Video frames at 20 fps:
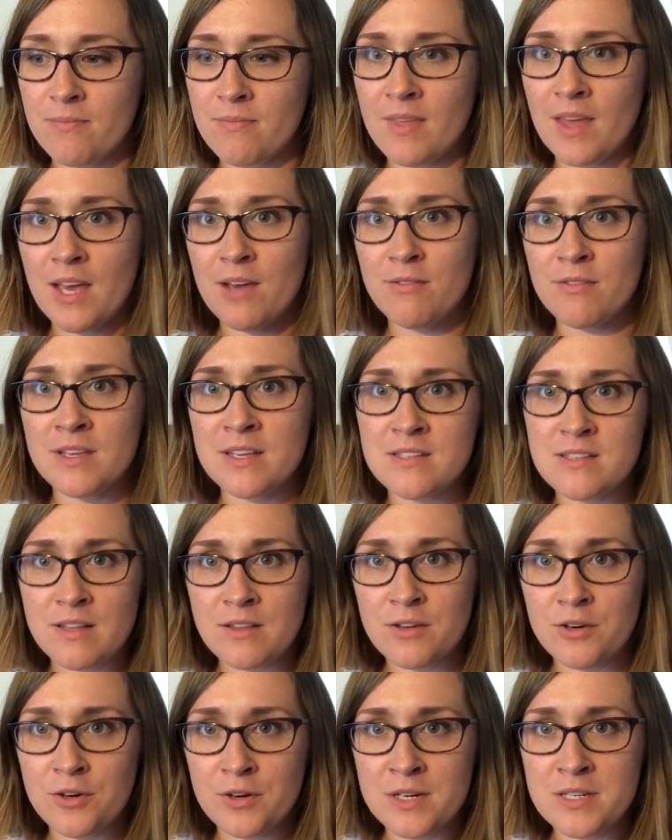They have things
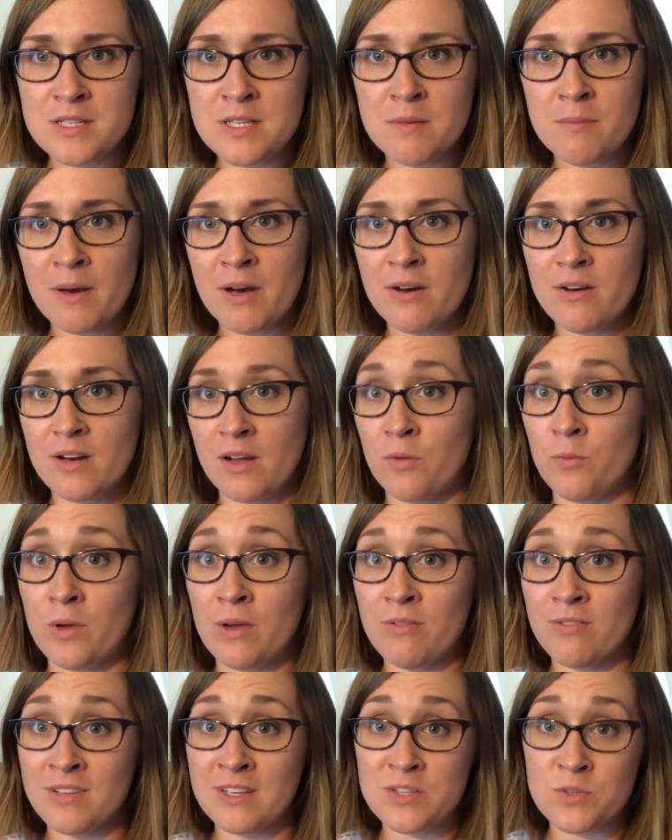that they're crazy about, and
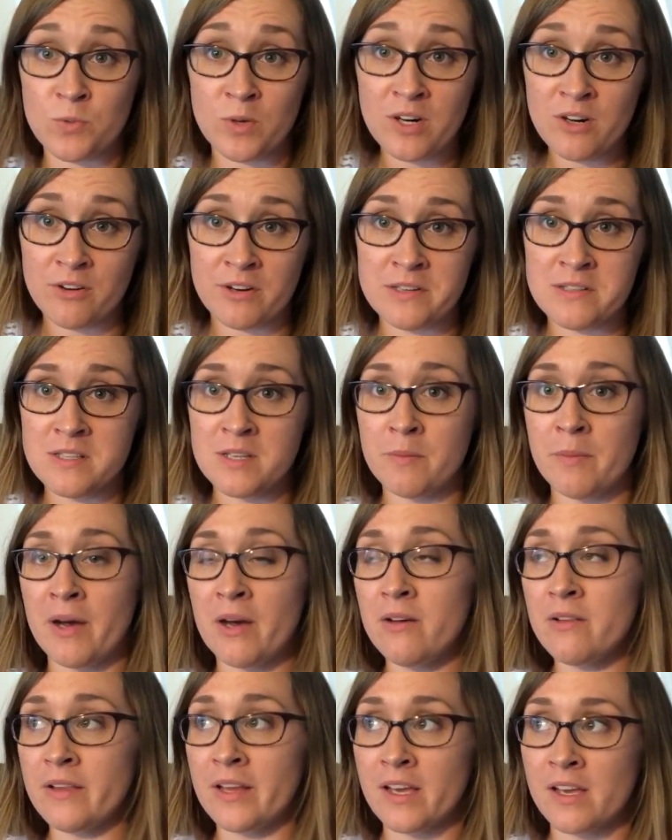we have things we're crazy
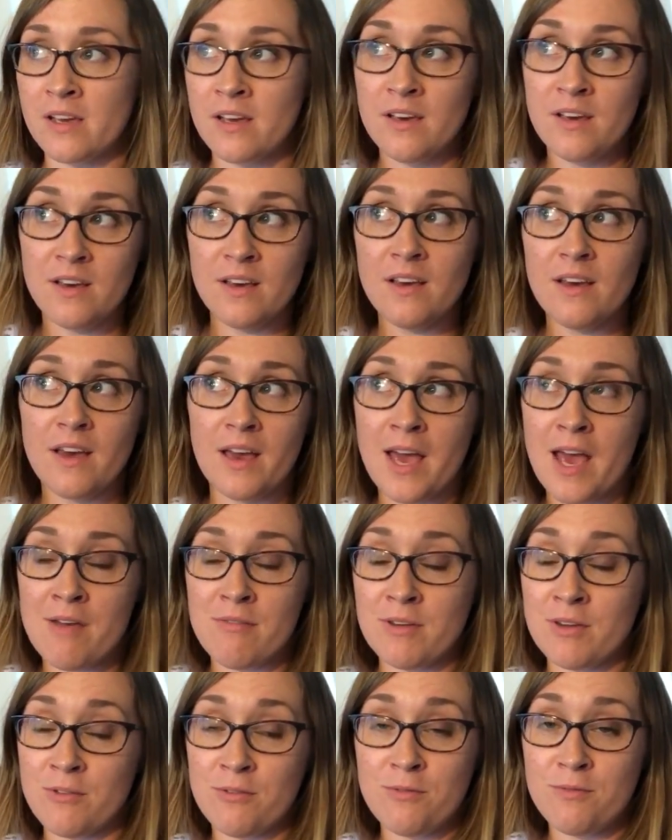about, like
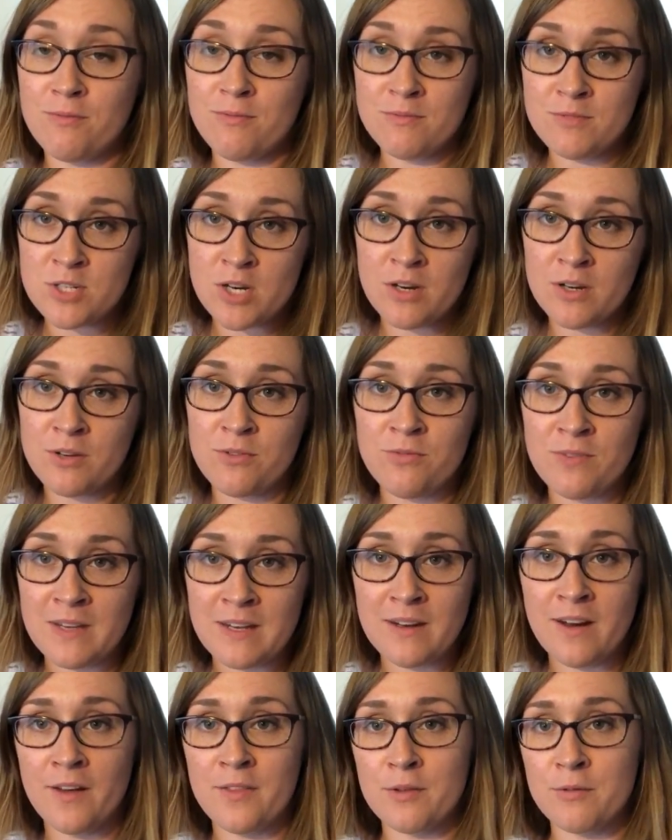having dog
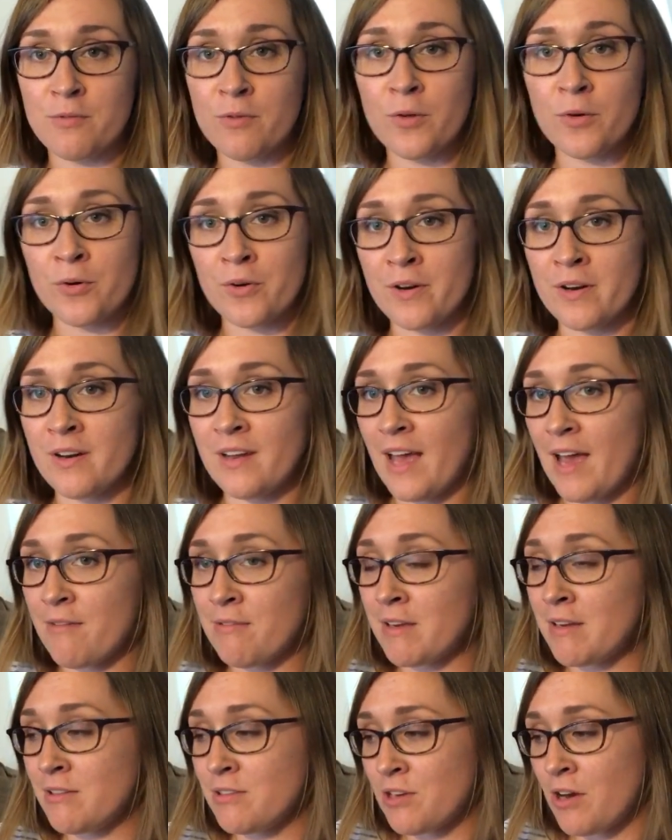feet on the floor and
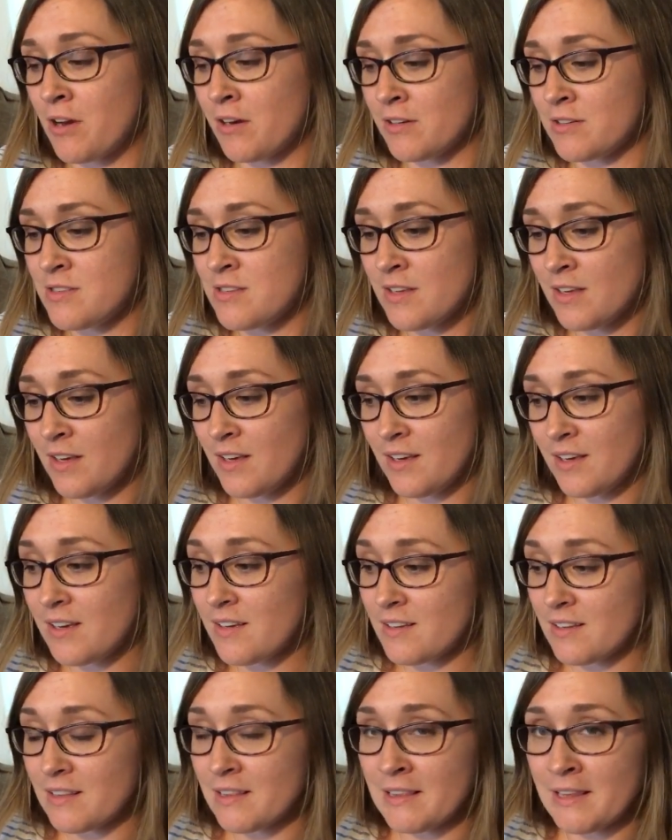having dogs
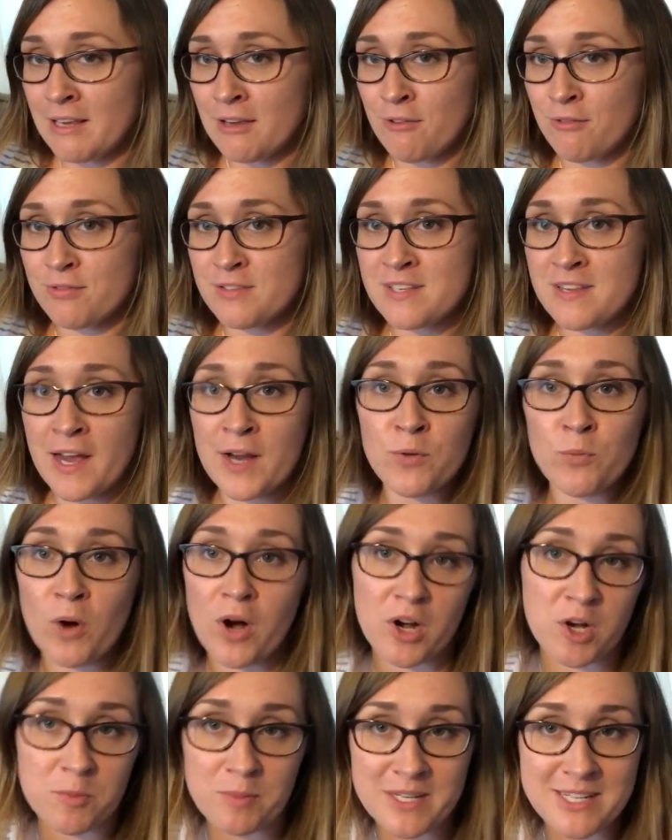leave
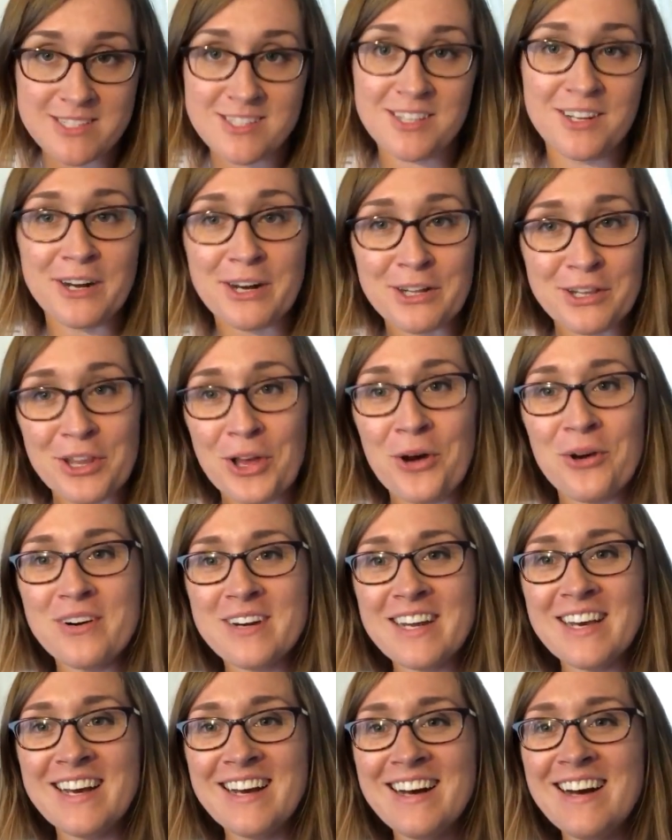sidewalk pizza
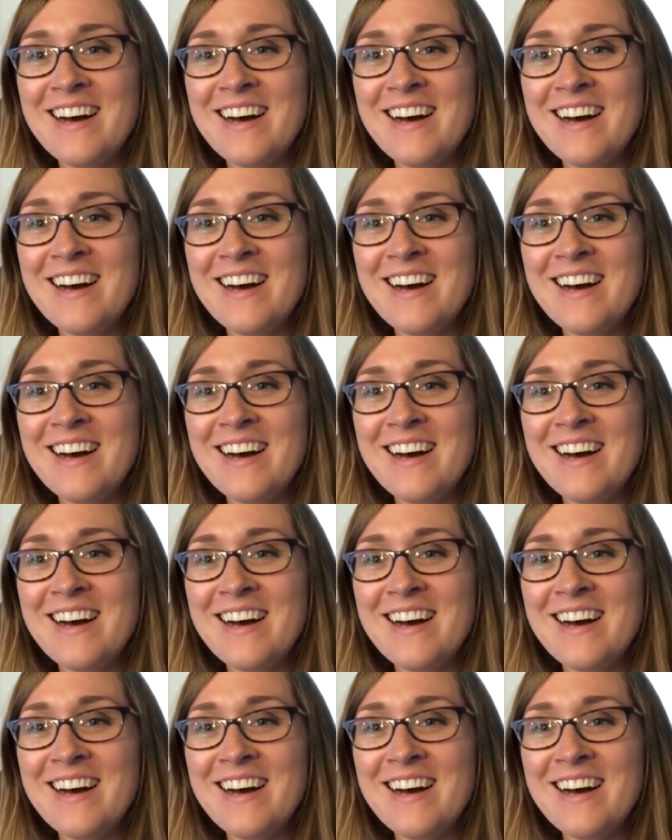alone.